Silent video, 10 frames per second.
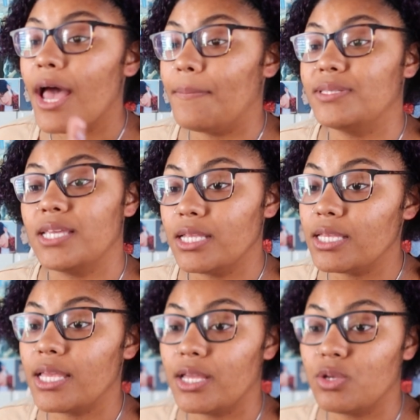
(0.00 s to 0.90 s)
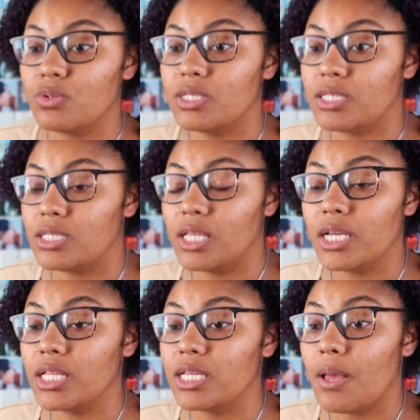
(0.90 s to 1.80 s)
I've been standing Daniel
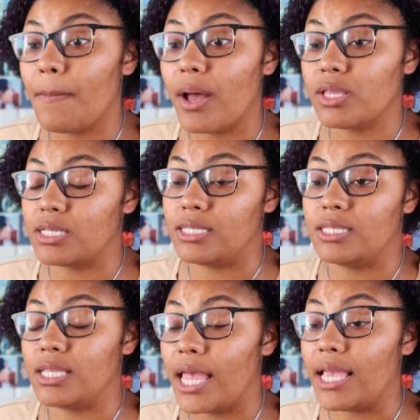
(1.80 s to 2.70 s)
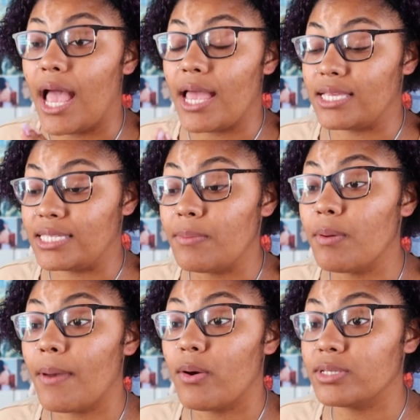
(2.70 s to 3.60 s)
literally about the same
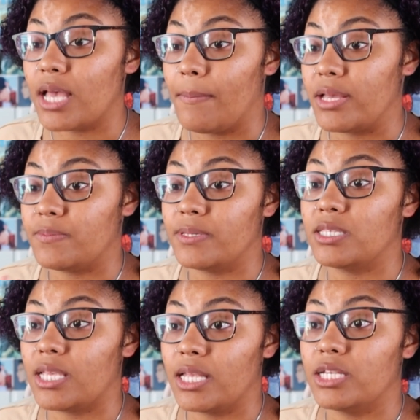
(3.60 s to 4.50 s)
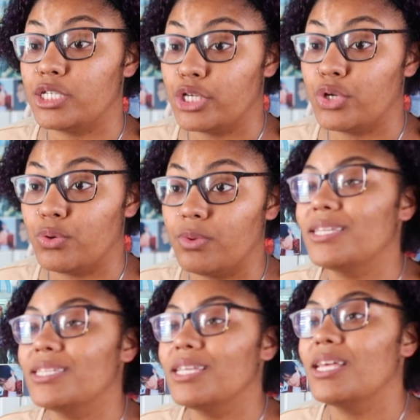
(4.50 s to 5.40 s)
amount of time I've been standing Jihoon.
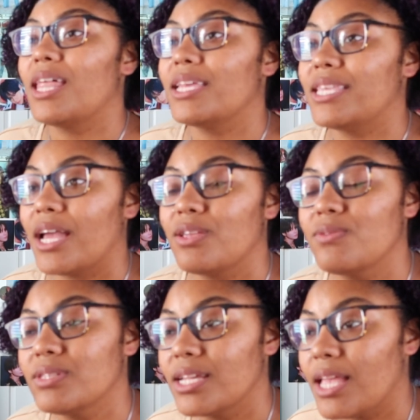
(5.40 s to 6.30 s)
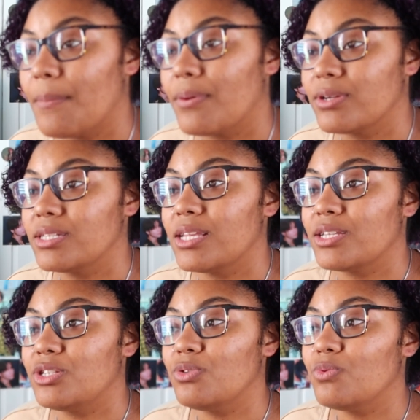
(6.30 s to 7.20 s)
Basically, like, Daniel's like that person
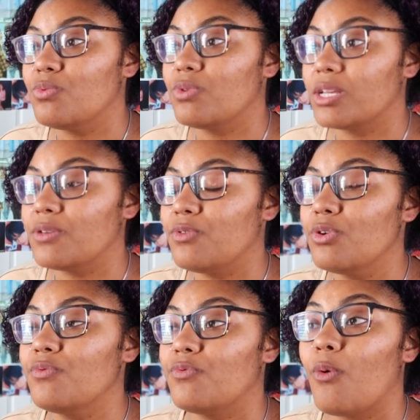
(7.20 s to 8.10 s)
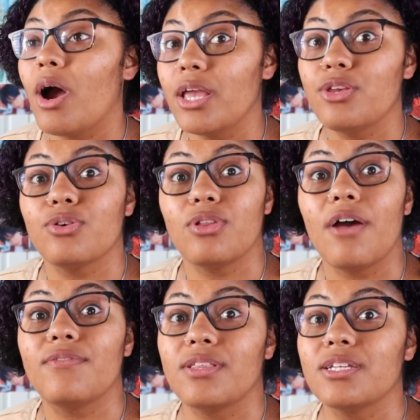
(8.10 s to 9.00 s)
that you want in your
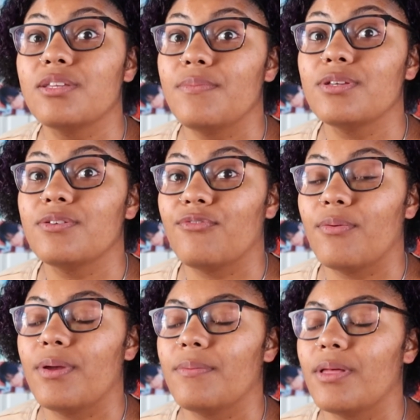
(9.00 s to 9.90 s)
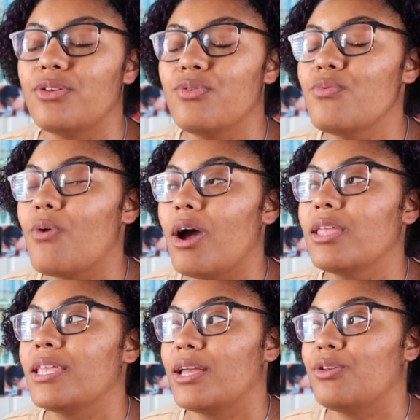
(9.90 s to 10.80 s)
life to listen to music from him. Like, you
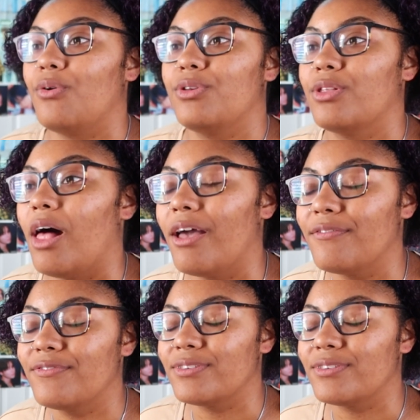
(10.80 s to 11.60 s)
want Daniel in your life.